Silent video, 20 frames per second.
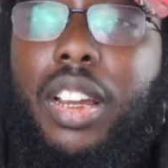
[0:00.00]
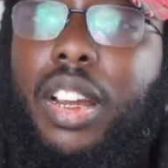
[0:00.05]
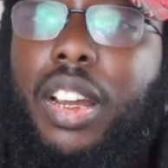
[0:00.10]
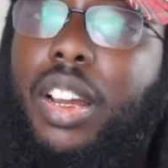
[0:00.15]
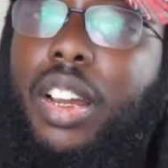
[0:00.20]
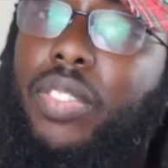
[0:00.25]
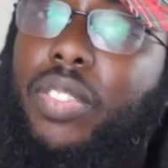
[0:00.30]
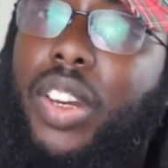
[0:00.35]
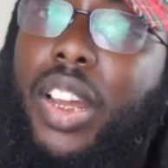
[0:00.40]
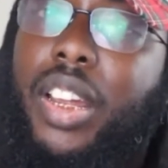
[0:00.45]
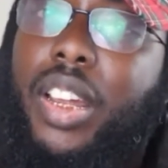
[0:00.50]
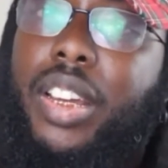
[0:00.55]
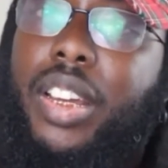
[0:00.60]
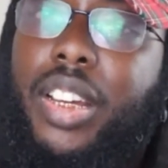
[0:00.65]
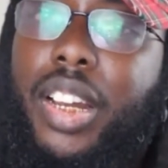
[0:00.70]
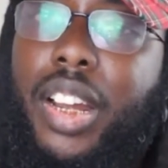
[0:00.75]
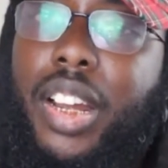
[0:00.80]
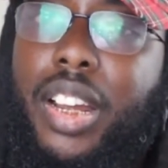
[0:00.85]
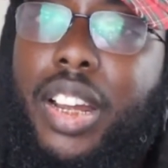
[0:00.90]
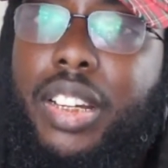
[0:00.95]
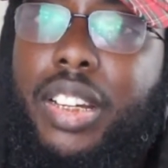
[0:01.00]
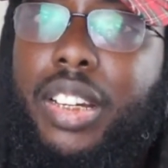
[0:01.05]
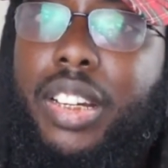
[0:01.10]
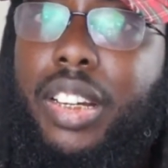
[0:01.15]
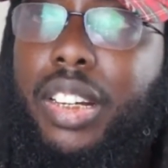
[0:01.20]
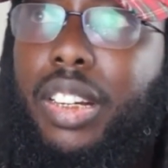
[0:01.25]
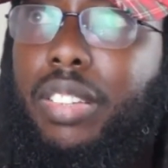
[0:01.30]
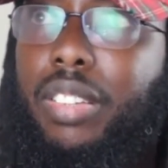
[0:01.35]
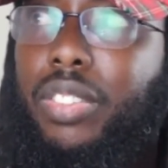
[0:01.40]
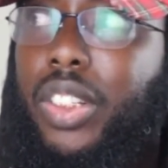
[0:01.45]
I'm like, God
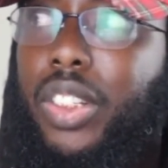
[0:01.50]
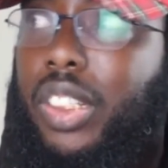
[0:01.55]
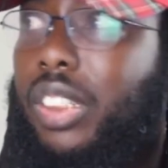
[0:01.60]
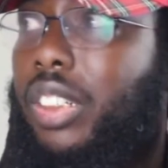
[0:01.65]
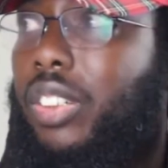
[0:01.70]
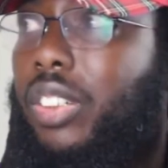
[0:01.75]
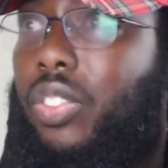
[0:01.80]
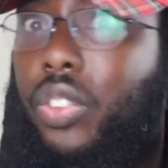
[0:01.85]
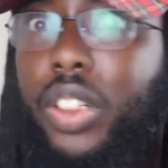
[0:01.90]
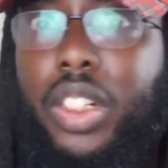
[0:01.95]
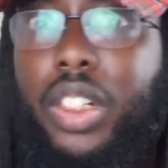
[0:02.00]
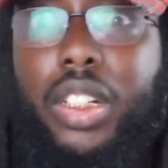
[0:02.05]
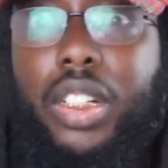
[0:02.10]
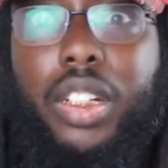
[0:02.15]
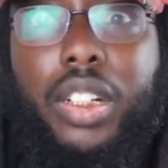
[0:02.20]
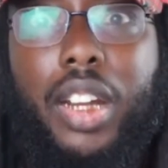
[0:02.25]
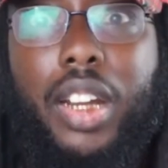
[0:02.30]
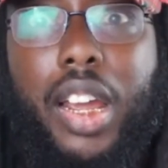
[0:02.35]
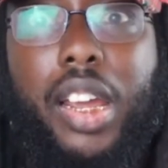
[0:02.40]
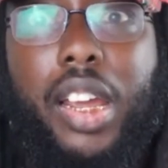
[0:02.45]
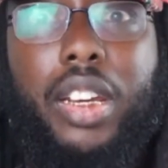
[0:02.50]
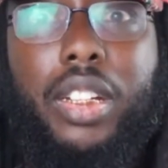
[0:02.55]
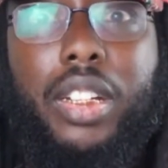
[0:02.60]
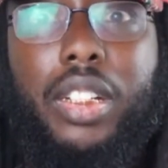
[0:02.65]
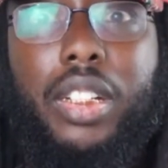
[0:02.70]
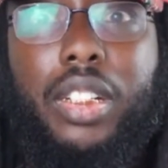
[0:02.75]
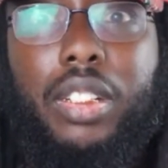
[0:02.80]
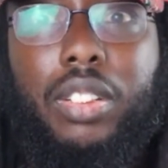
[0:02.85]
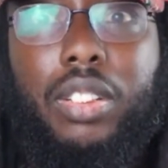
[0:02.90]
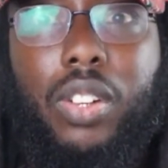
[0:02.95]
damn, this is really
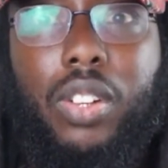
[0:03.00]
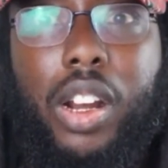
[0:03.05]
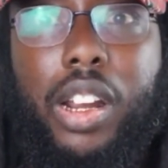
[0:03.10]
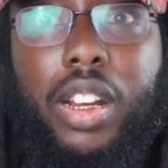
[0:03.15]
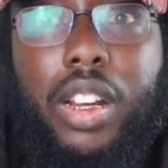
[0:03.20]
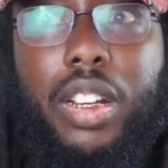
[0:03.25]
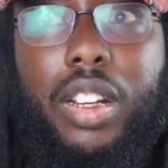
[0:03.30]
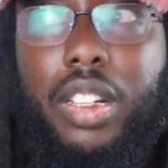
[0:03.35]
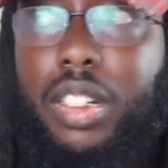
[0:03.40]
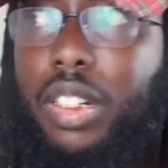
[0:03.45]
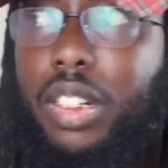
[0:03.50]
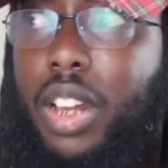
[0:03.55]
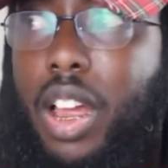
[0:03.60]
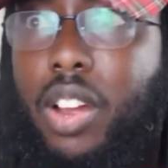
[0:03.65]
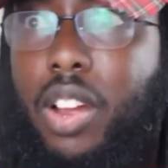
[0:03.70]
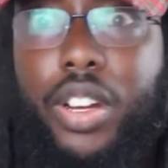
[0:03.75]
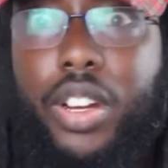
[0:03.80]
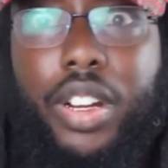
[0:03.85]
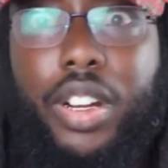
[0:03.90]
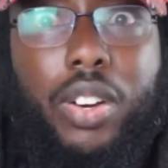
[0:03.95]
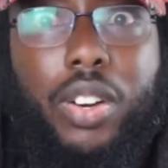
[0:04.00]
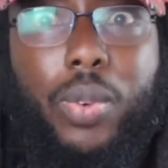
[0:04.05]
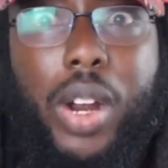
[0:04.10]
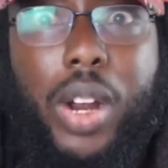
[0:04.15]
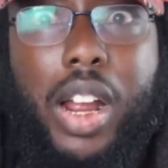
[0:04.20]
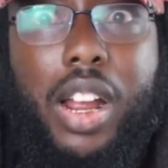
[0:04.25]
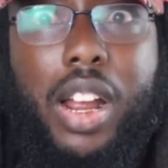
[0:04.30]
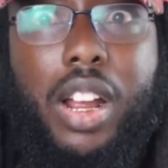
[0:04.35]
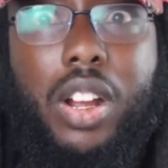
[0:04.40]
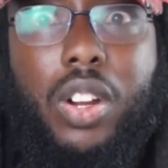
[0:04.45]
nice, right? Out here,
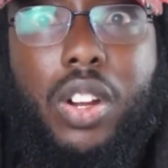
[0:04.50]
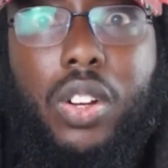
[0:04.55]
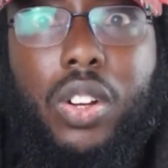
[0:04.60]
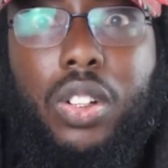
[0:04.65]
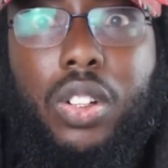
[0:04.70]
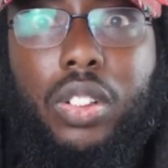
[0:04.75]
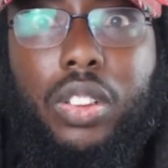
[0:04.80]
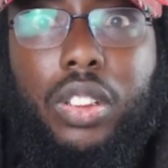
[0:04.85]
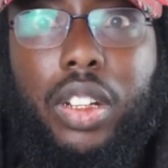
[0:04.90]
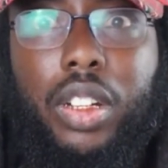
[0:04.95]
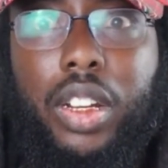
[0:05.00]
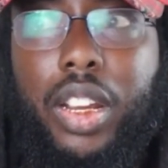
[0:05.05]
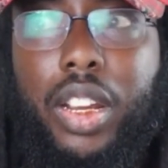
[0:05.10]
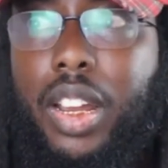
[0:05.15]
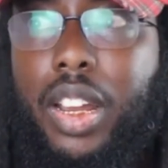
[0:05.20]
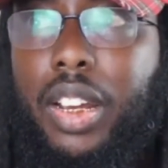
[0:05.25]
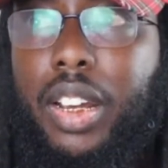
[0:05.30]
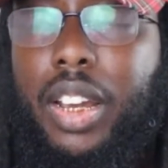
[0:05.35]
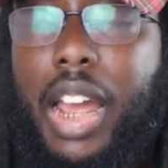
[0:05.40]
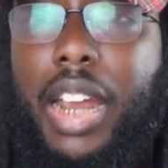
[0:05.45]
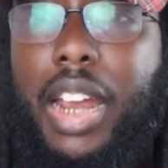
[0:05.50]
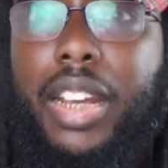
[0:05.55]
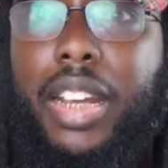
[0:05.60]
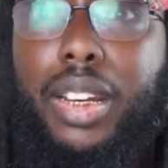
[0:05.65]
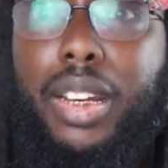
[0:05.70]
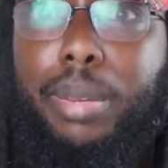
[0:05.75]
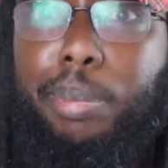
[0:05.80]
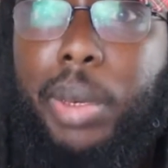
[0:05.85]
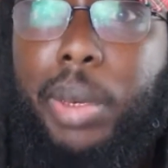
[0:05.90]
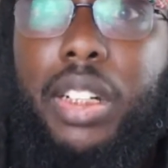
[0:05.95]
wow. They got
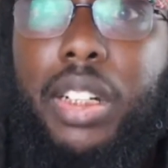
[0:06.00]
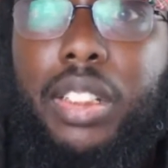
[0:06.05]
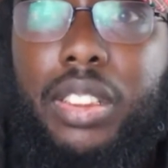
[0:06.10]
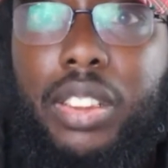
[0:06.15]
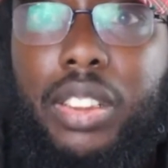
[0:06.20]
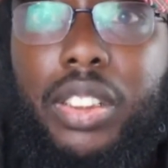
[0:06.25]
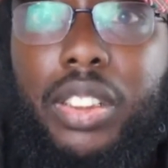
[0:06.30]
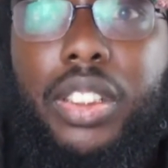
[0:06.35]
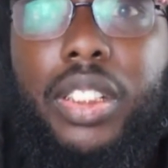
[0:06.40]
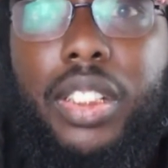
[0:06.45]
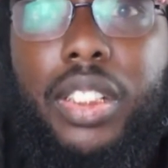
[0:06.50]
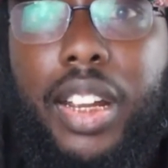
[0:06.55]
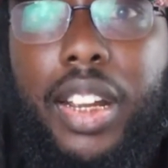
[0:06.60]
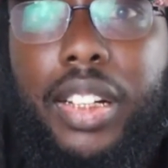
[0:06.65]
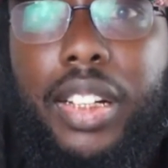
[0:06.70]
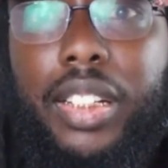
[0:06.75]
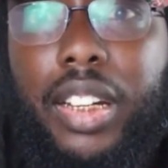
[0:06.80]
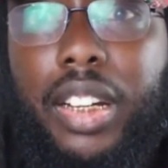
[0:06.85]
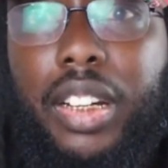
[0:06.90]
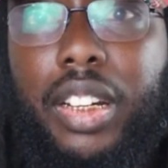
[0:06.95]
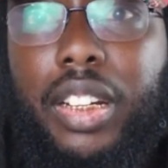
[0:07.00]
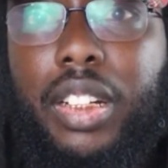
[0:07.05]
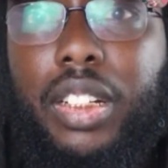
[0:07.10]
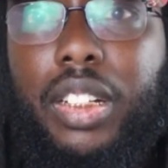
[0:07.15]
lightning bugs and shit like that.